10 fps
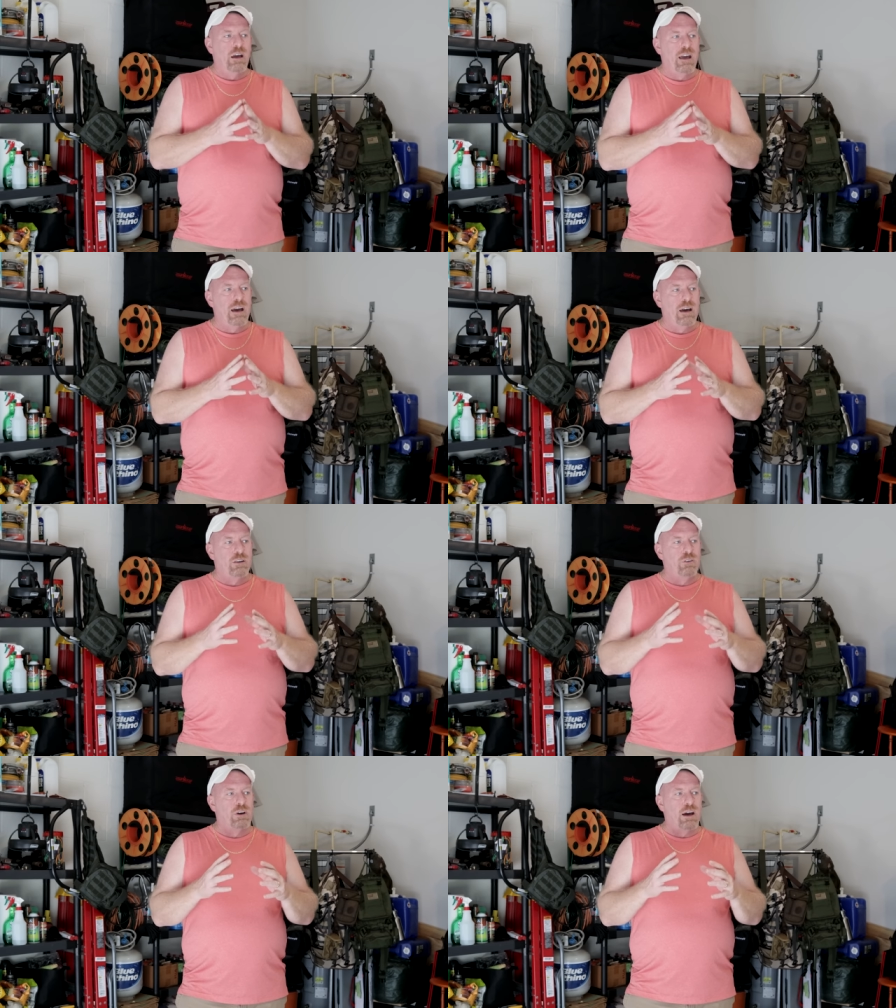
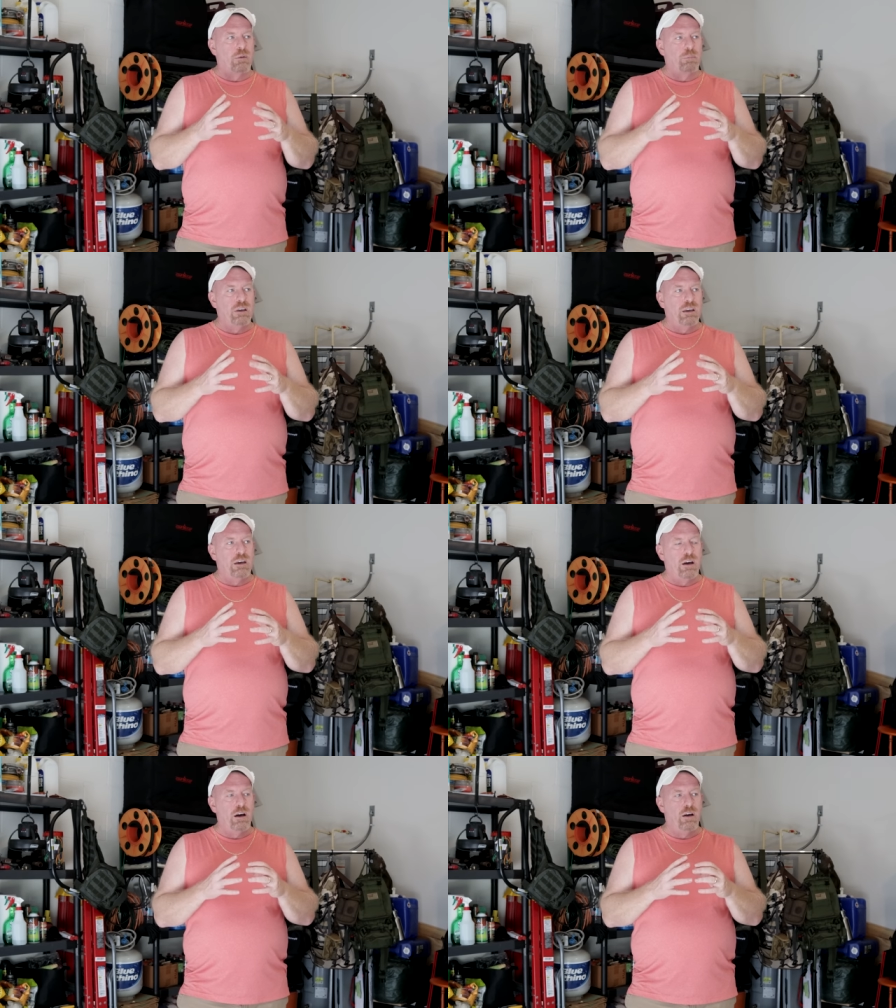and you gotta
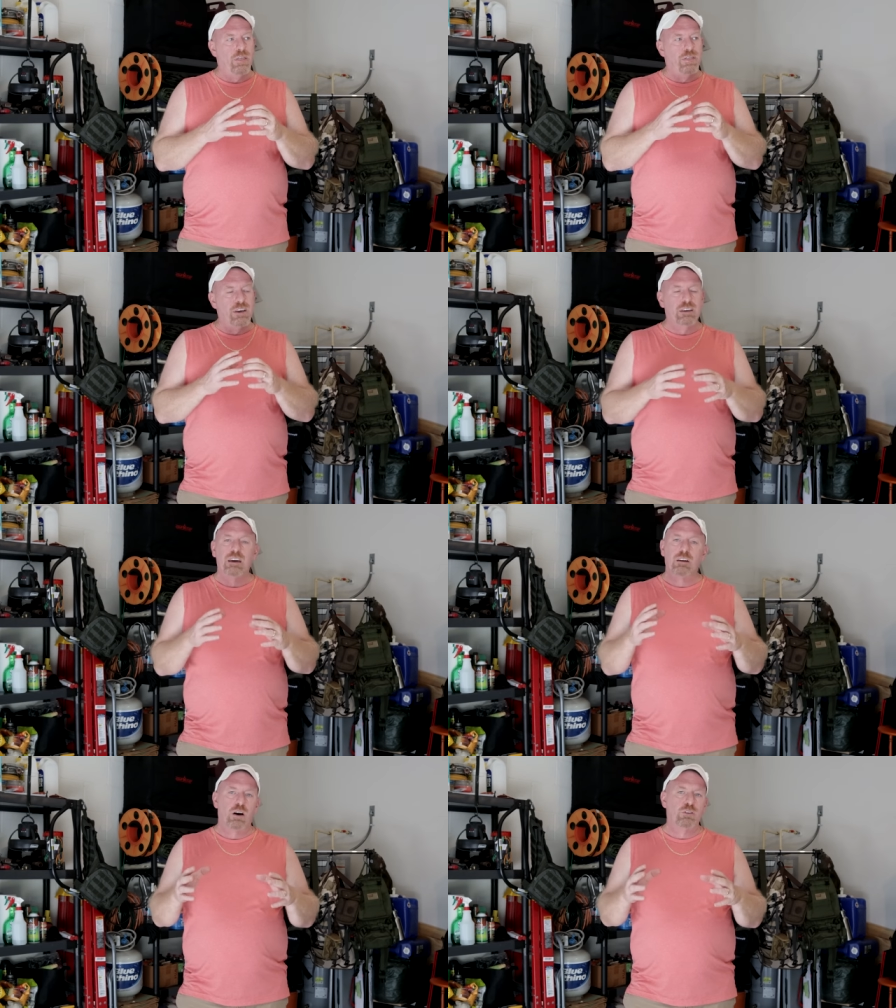be
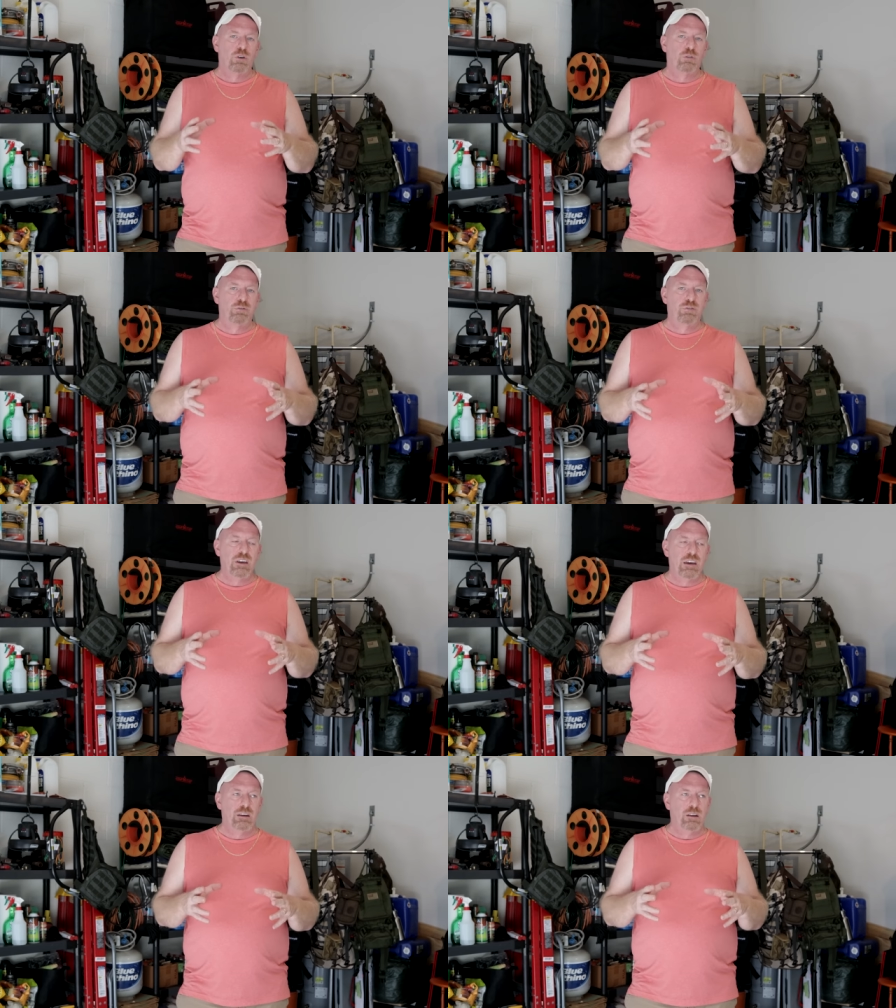thinking on your
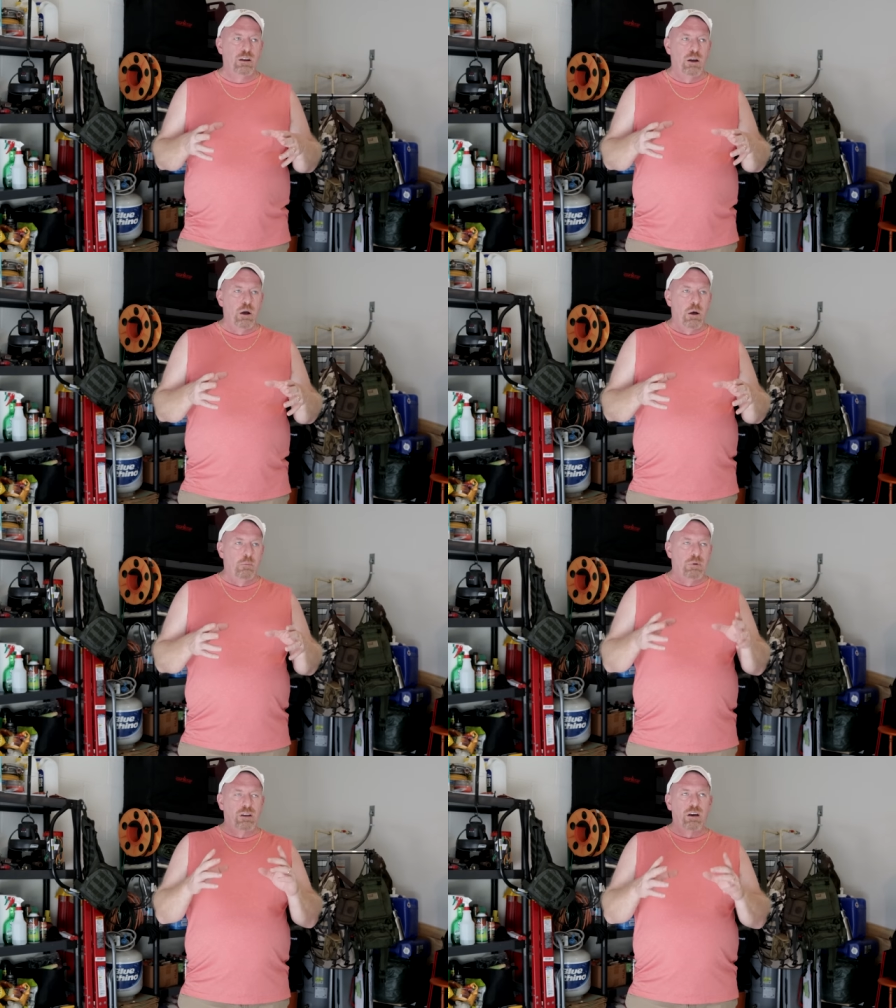feet,
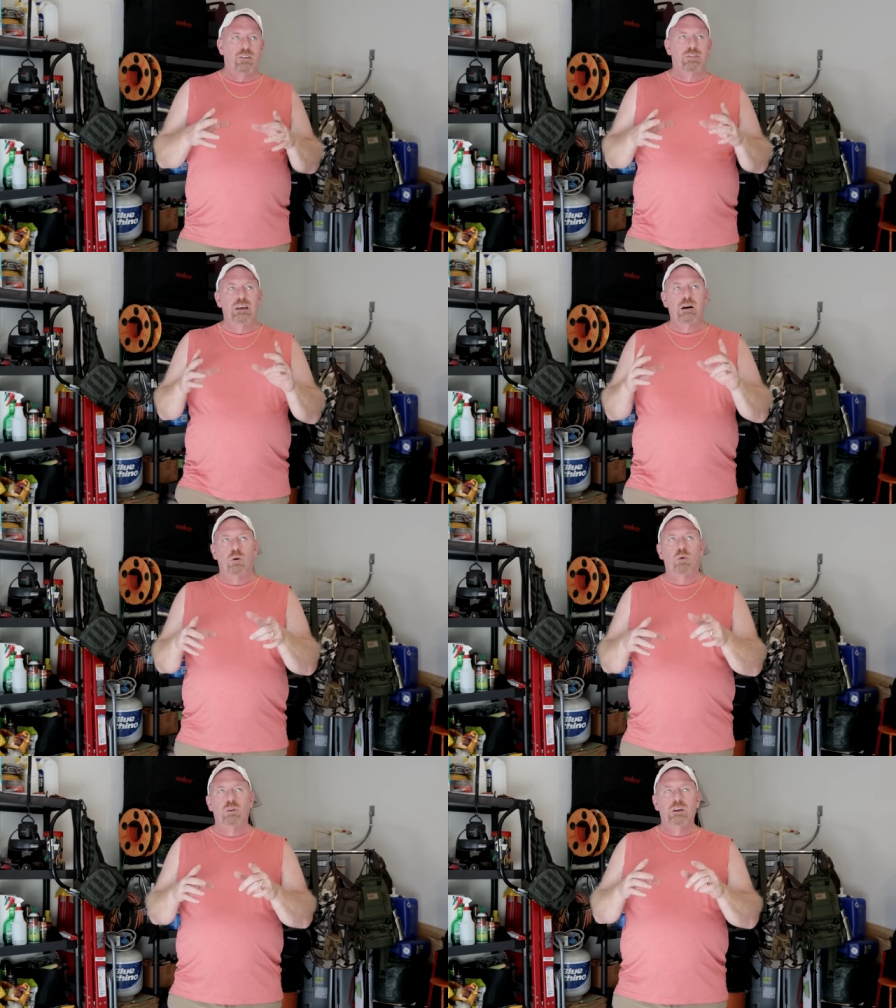because
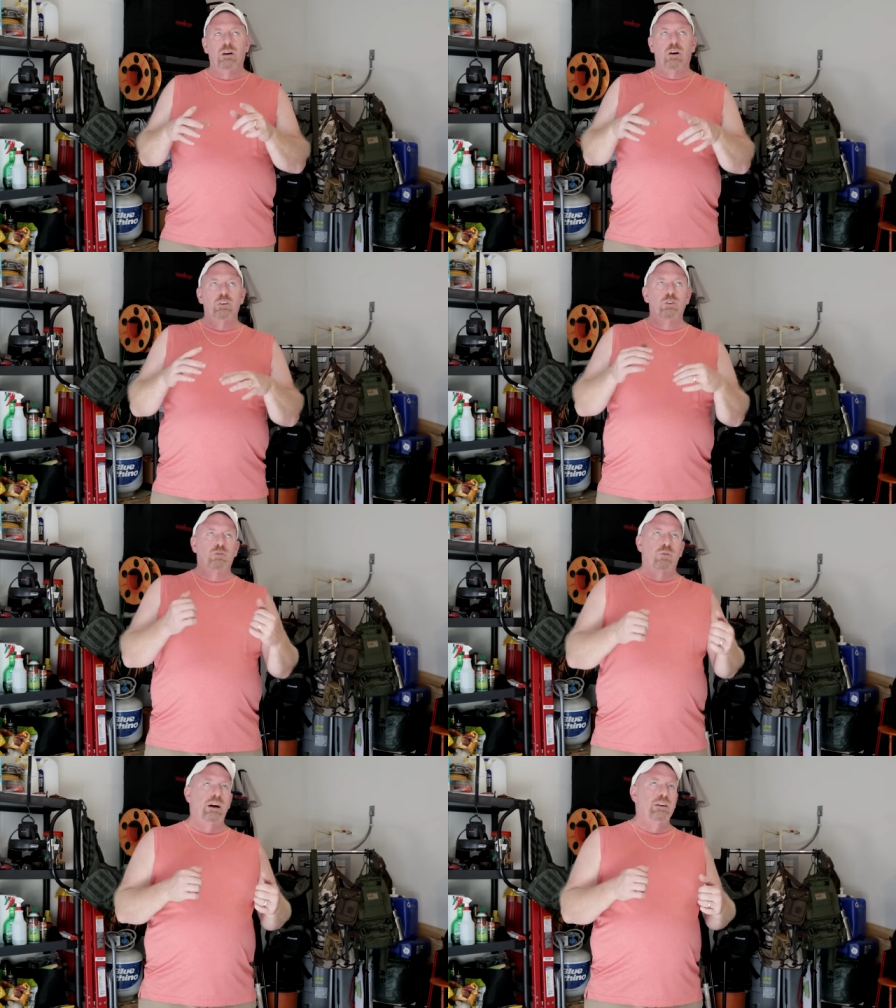not only are you
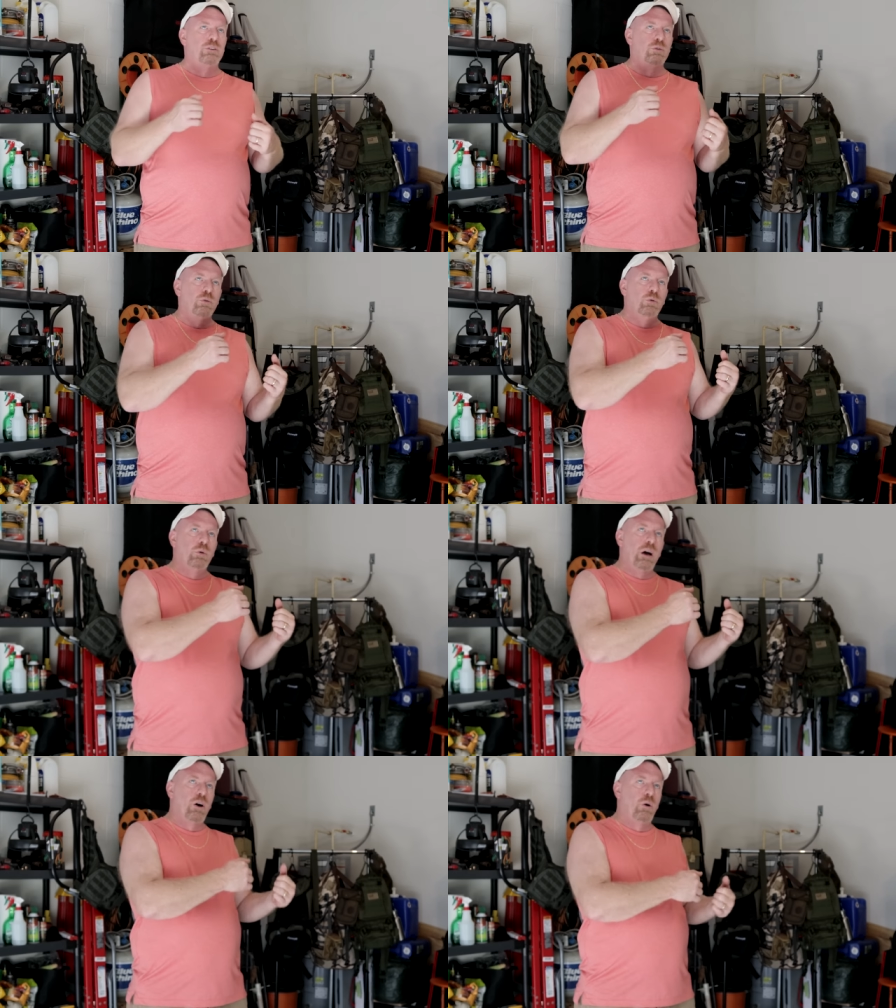trying
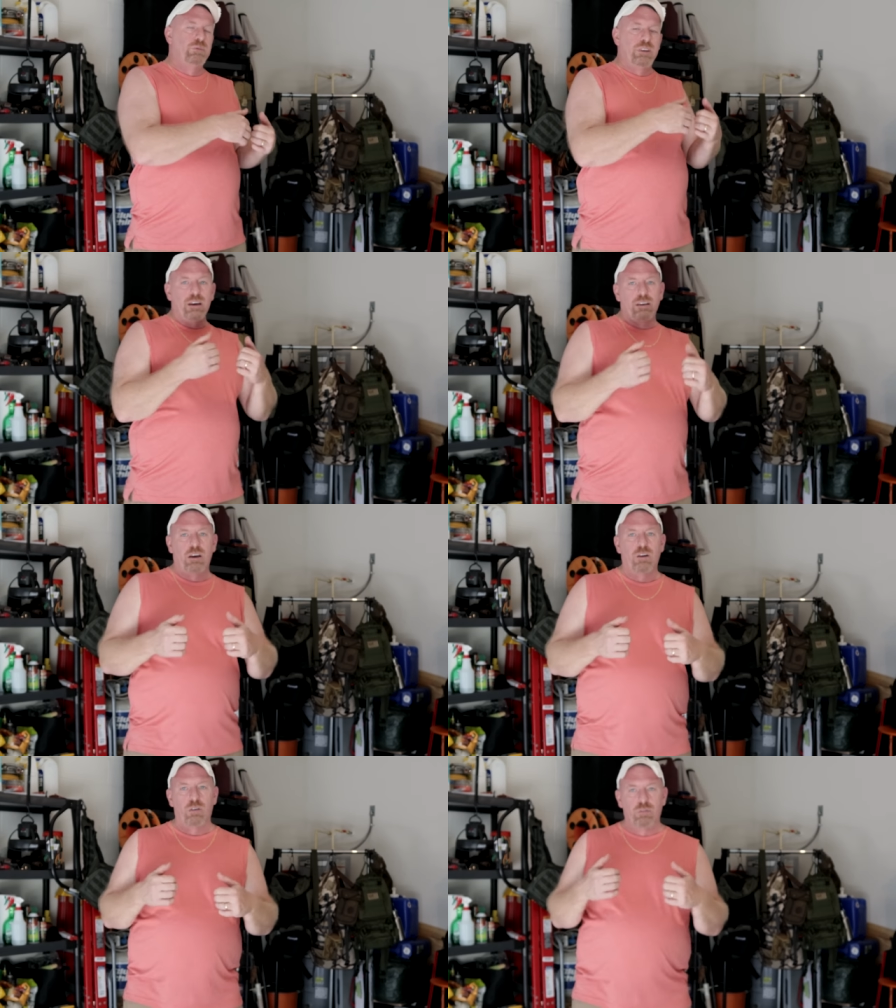to help take
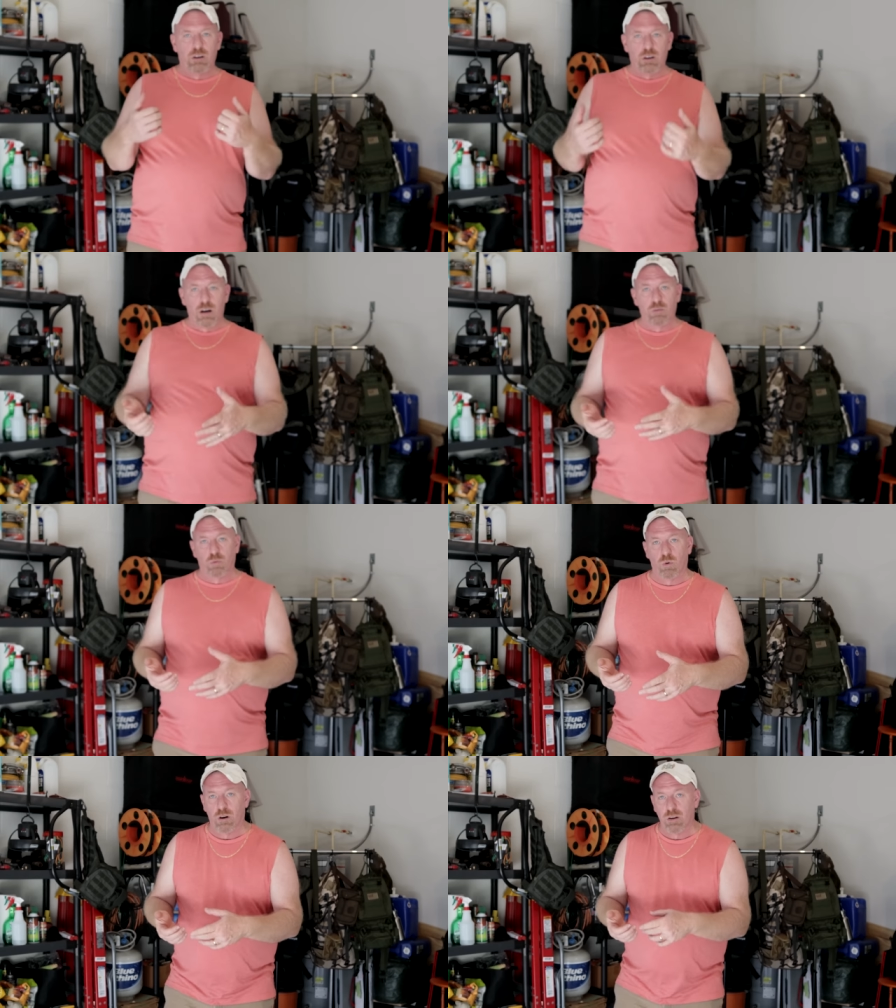care of the
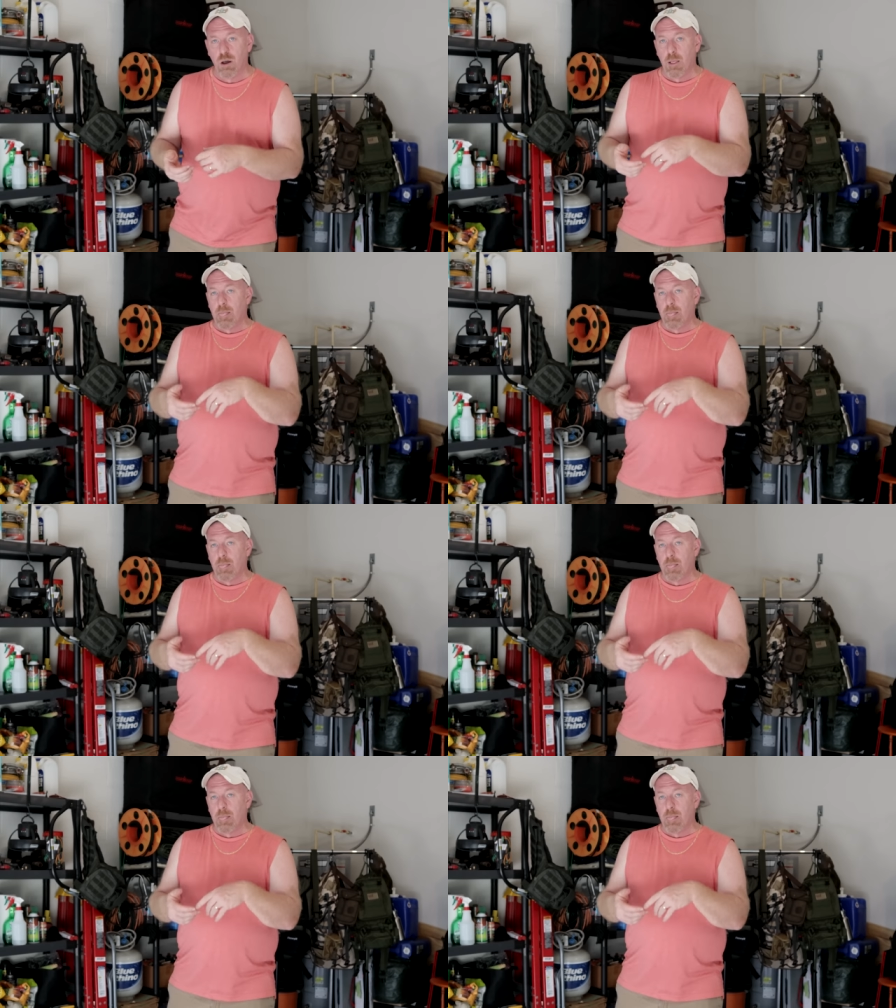loved one,